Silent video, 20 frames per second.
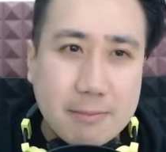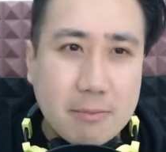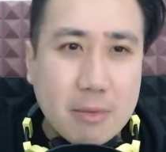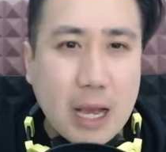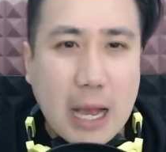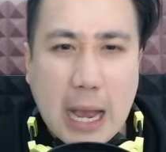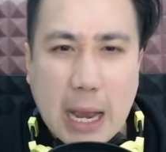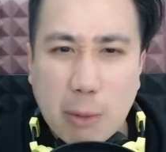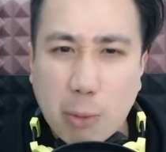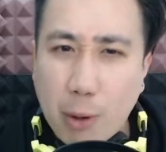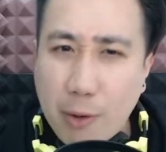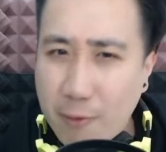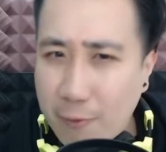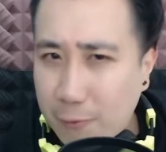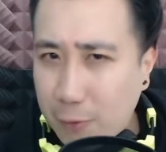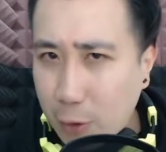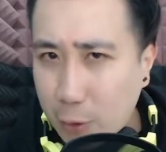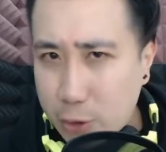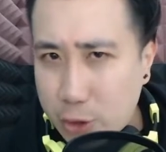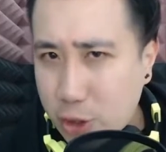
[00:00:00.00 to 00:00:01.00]
I won't
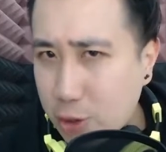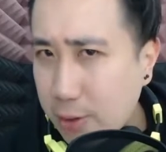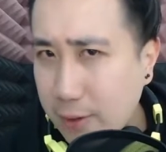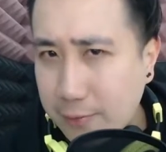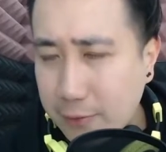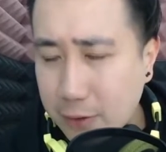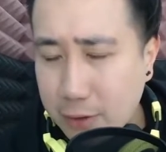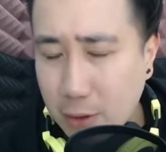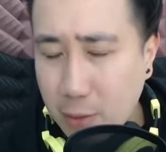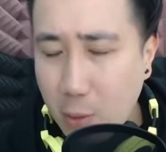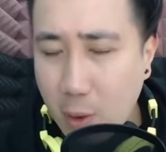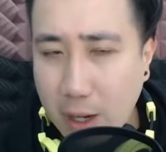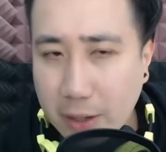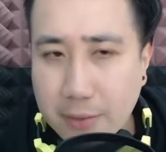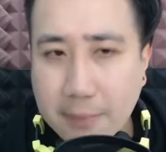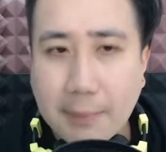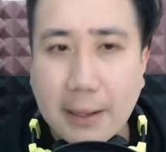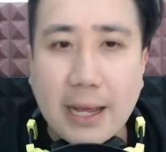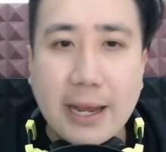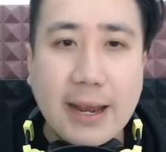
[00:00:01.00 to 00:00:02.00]
fault you if you don't want to
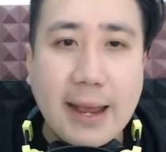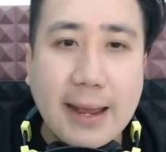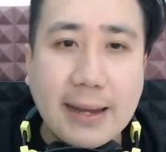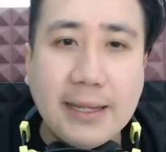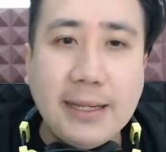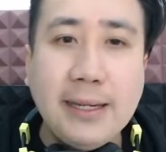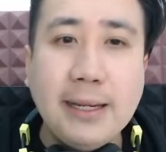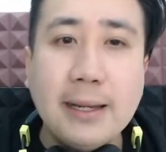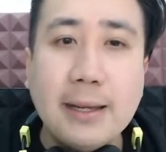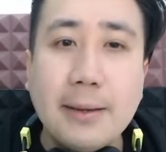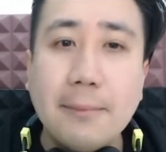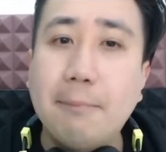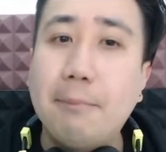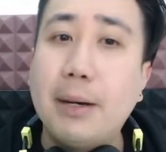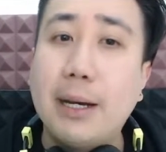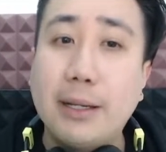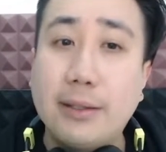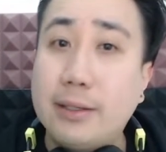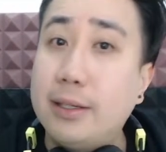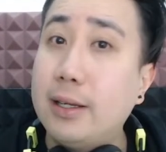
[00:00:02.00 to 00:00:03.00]
play any,
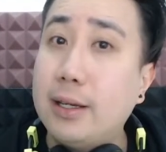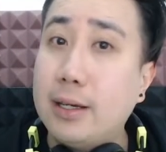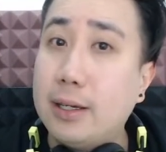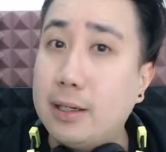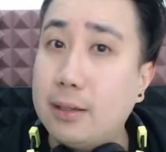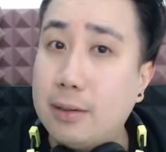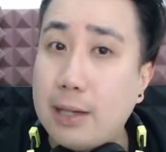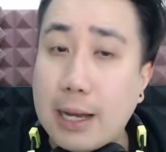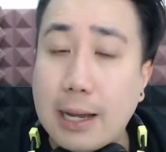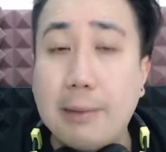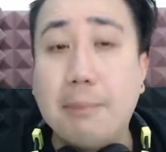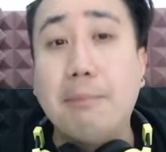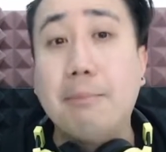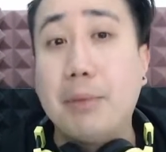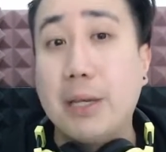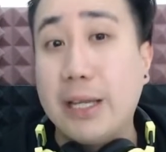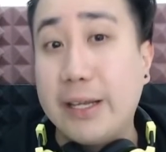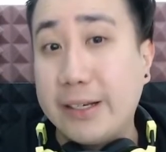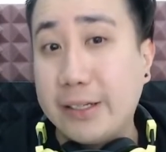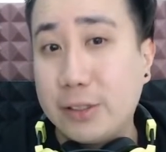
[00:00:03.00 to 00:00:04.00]
but I'm
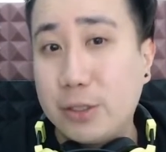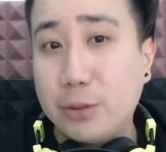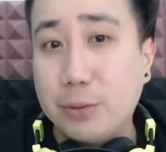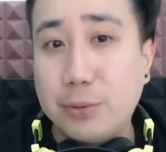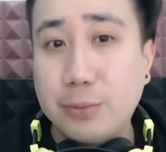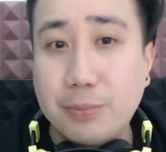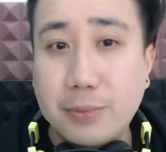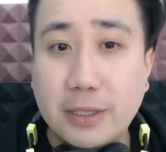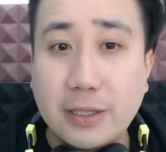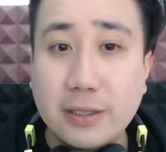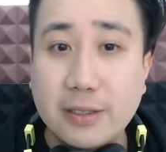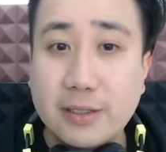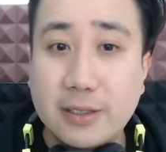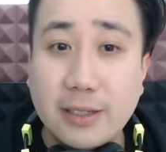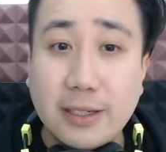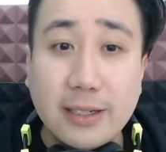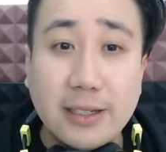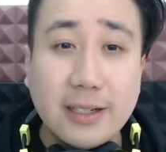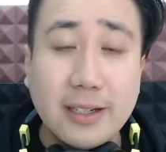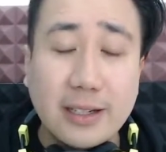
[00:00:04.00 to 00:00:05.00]
playing 2 because
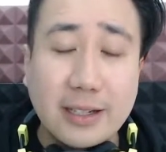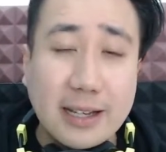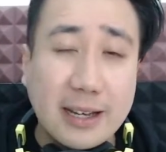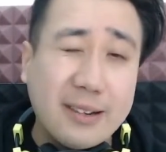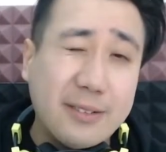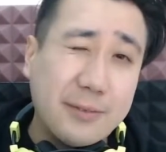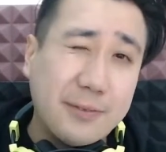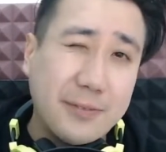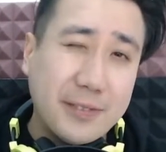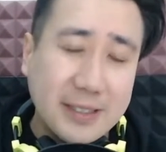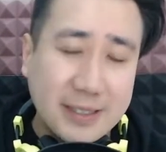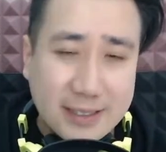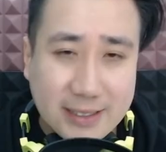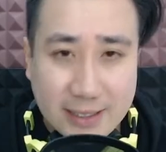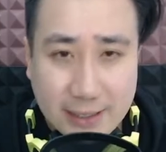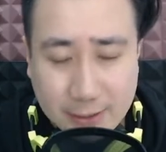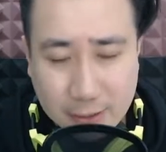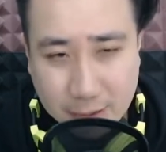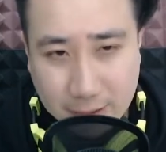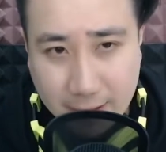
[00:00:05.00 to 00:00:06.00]
it kind of fits
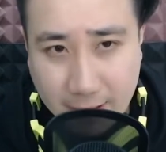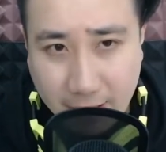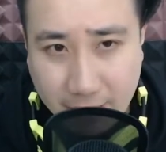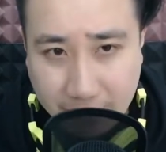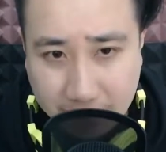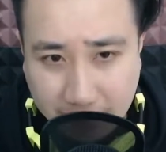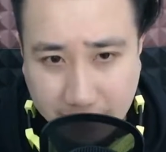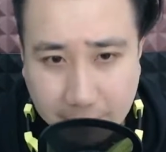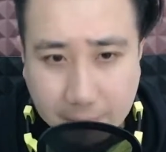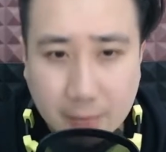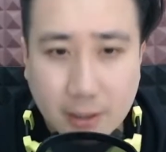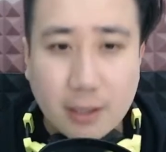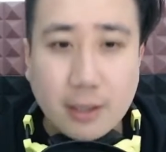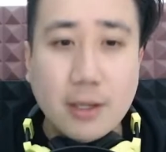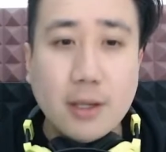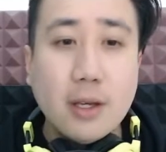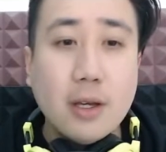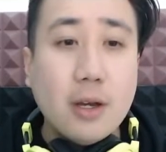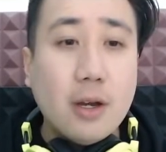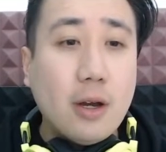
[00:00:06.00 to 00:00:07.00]
into the theme.
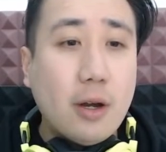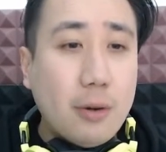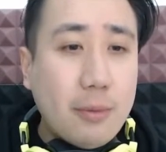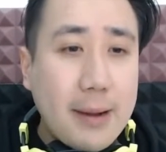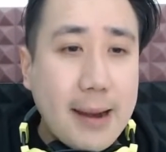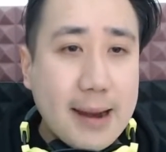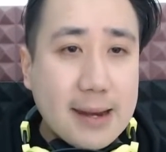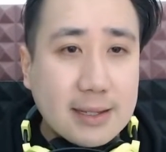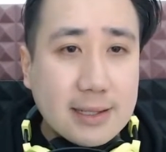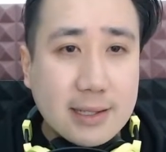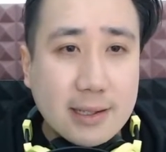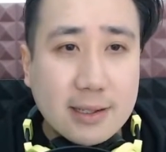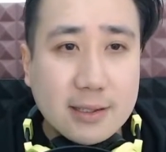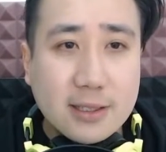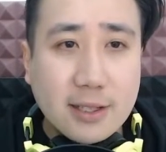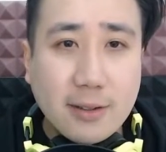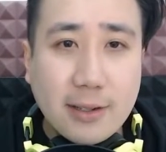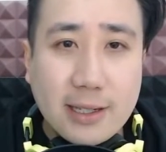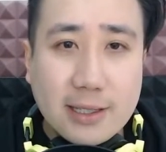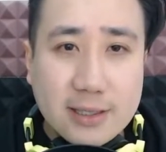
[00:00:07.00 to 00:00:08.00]
Alright,
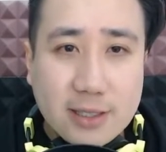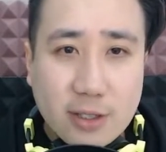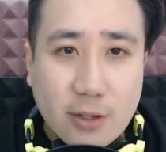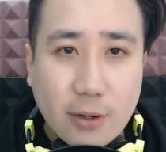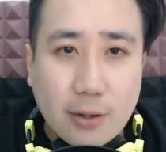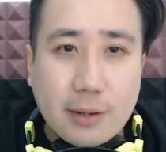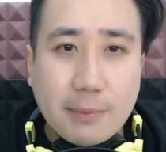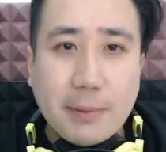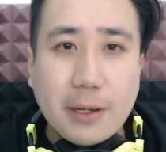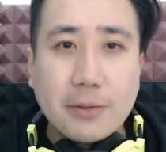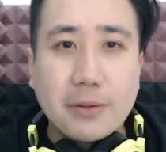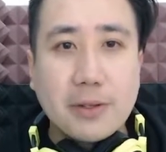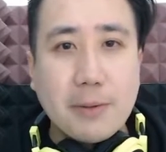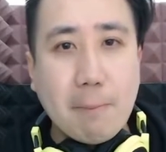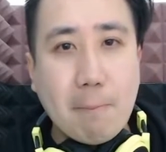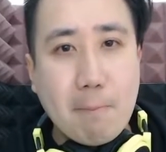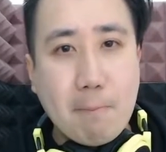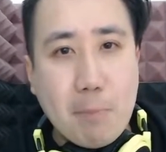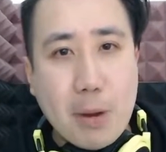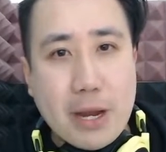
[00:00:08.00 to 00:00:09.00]
so let's talk about the
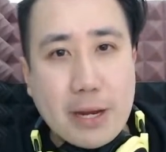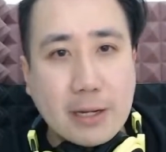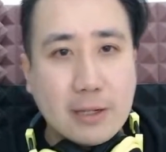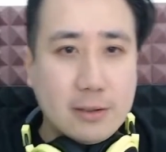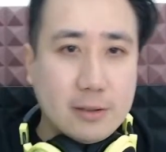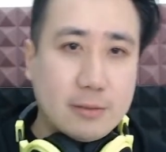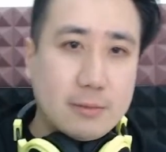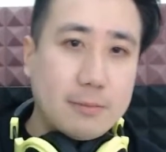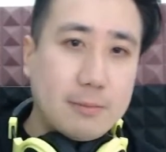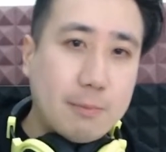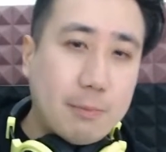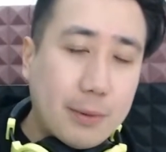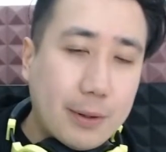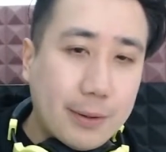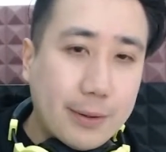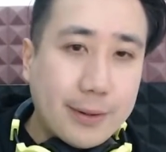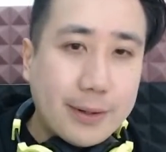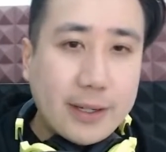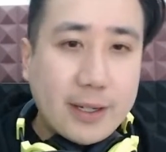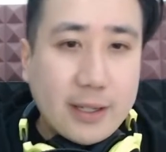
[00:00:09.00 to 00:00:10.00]
big
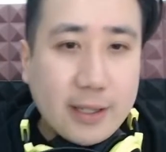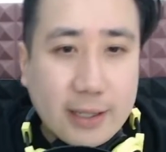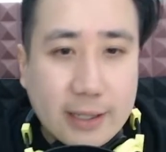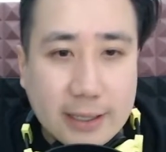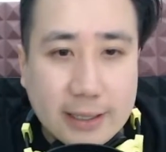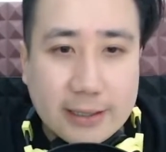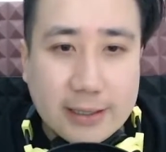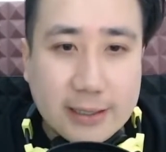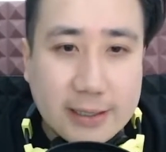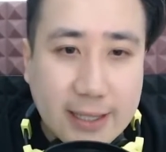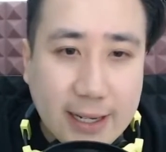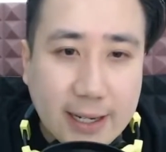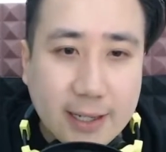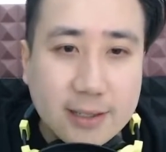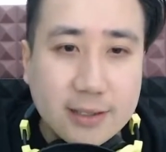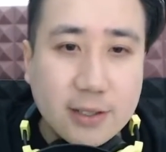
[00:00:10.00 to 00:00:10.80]
boy in the deck.